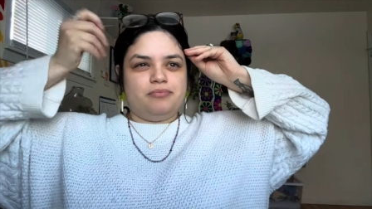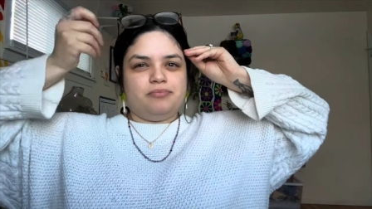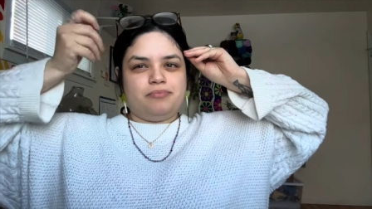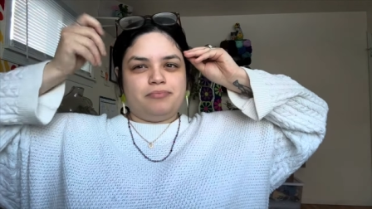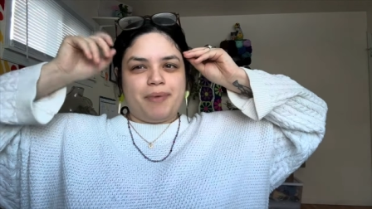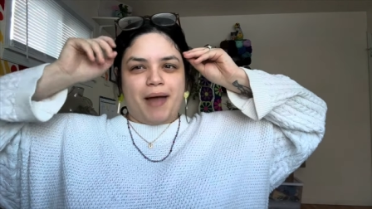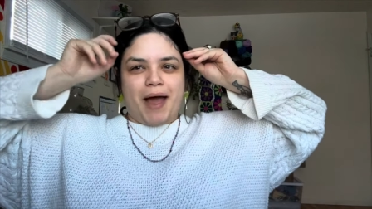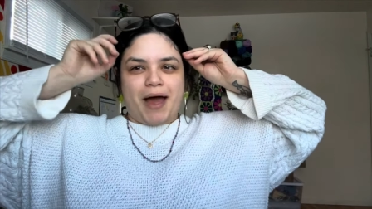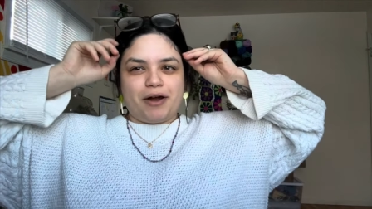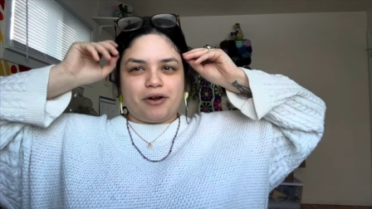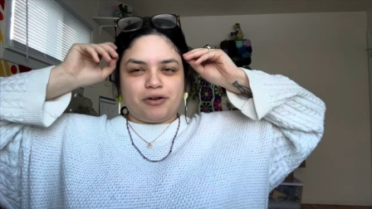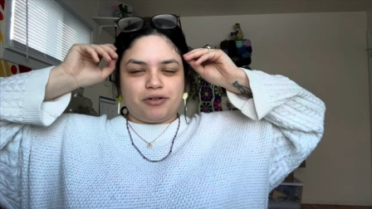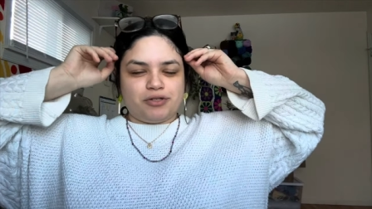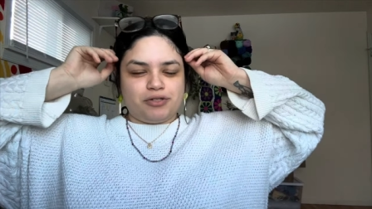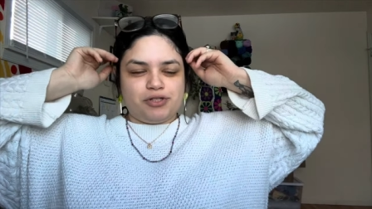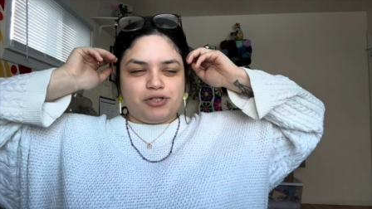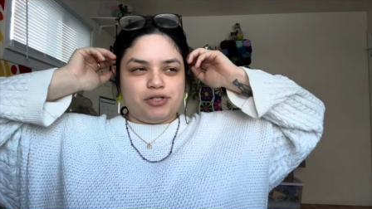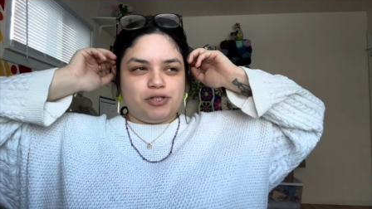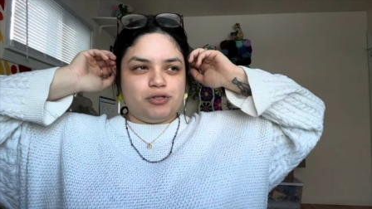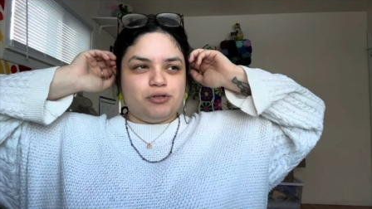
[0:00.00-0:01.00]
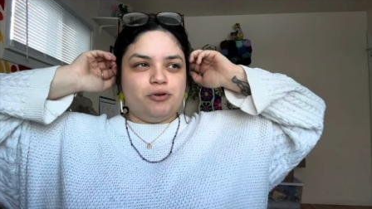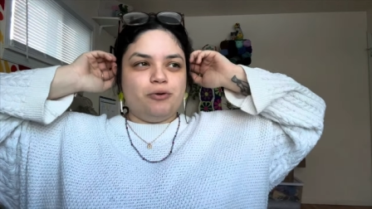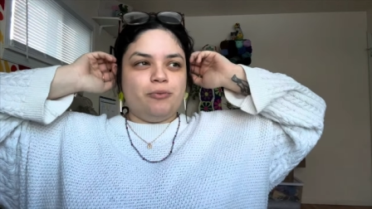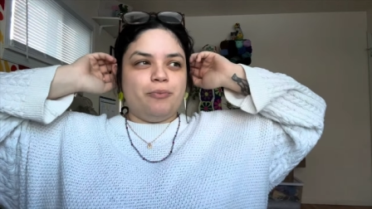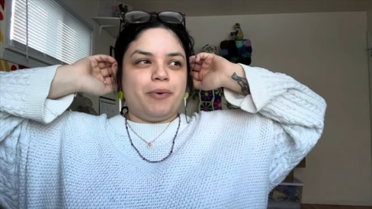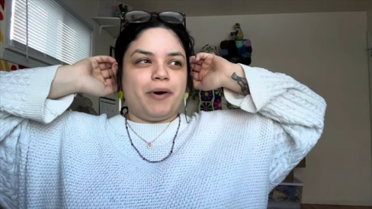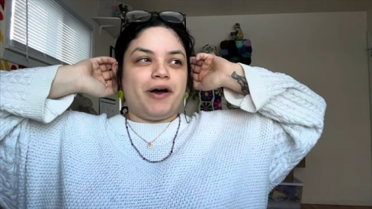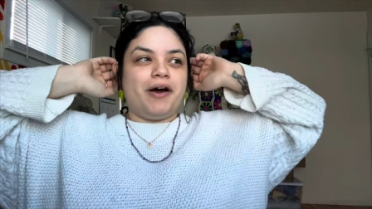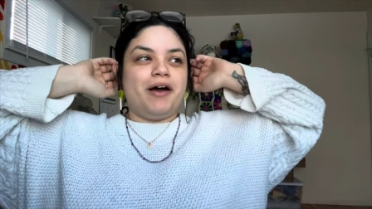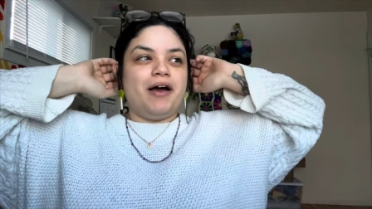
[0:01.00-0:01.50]
patterns too,
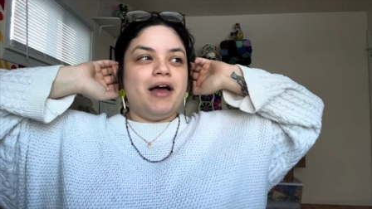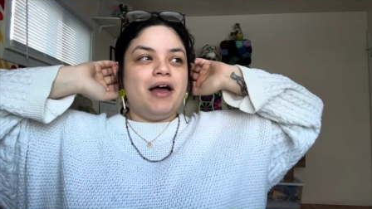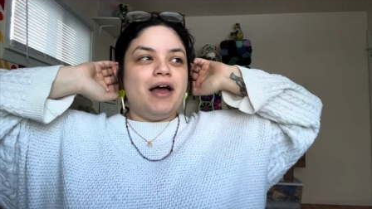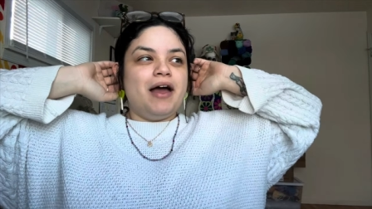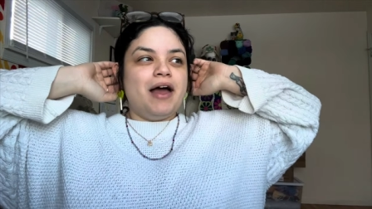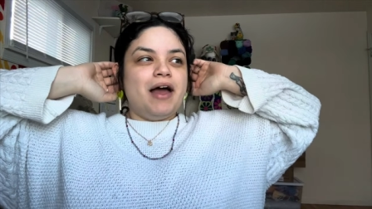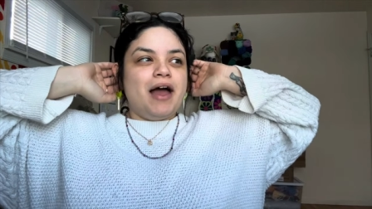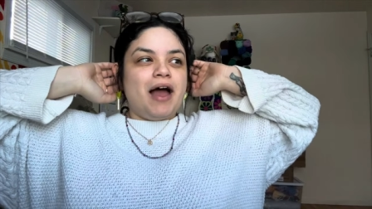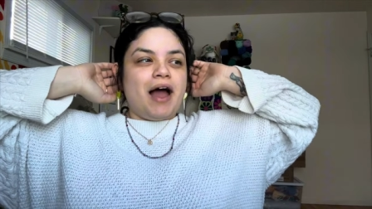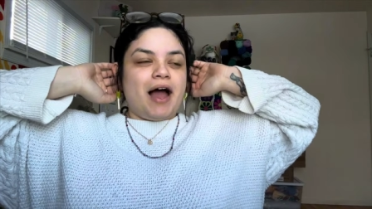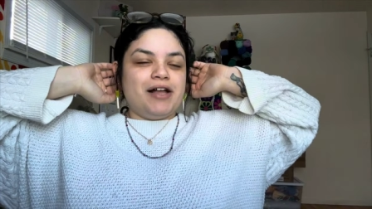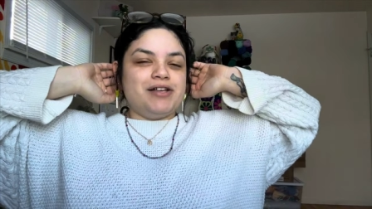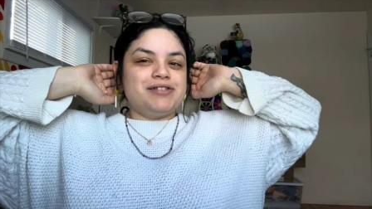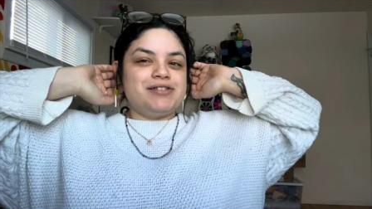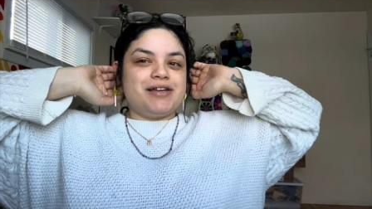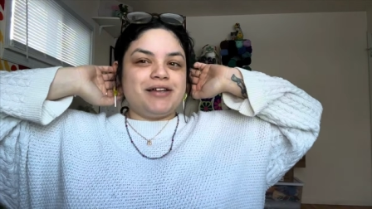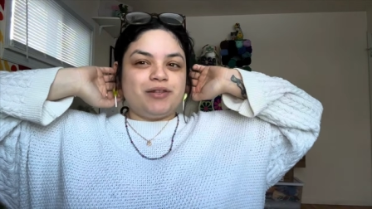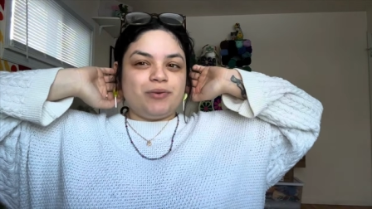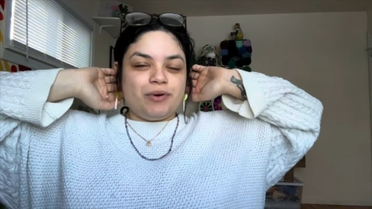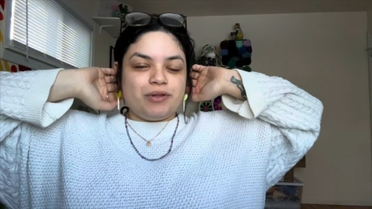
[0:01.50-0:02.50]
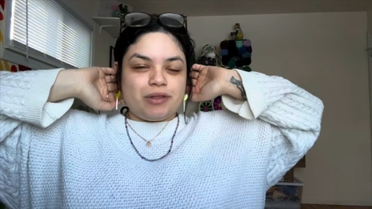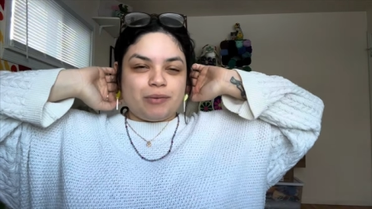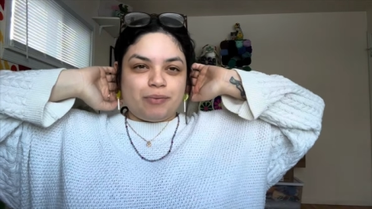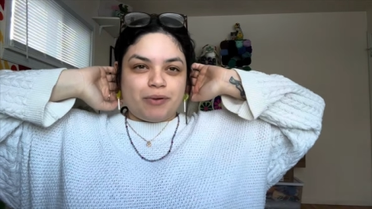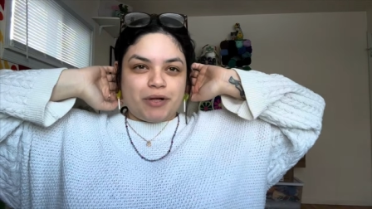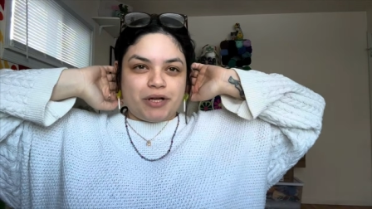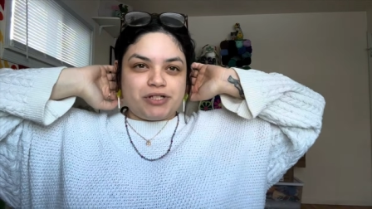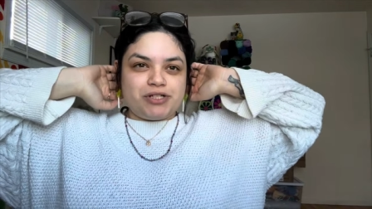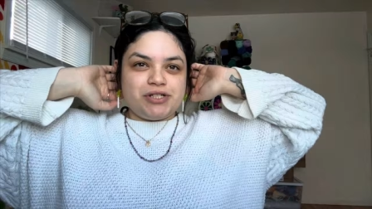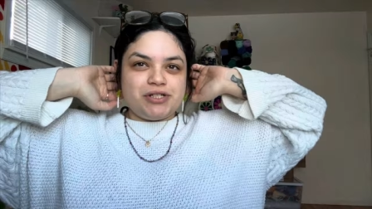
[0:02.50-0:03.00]
but I just like the way the
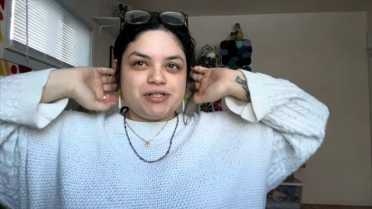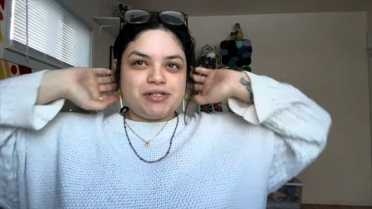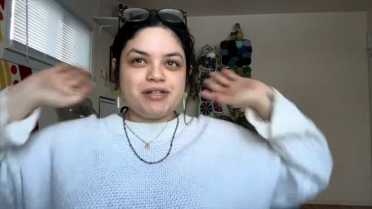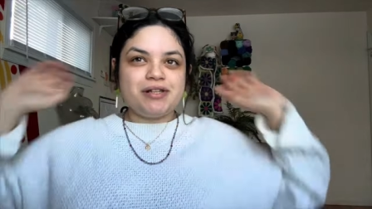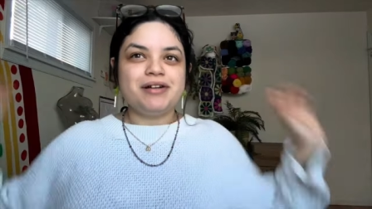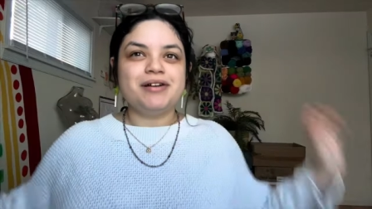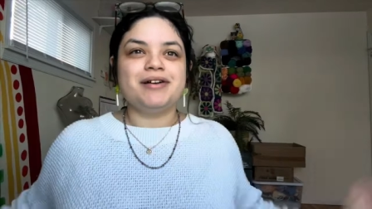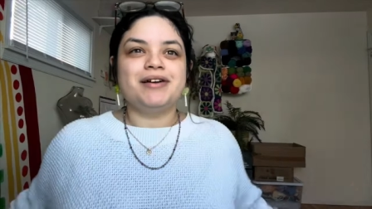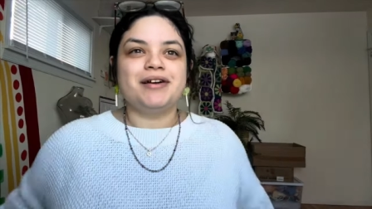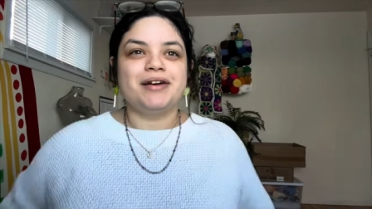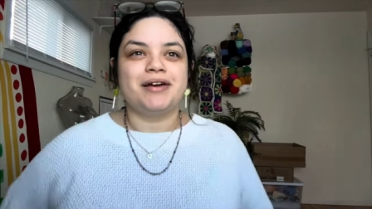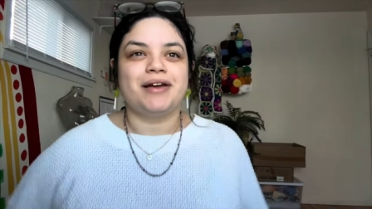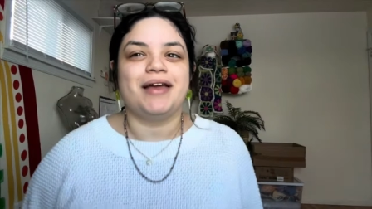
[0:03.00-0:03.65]
plushies look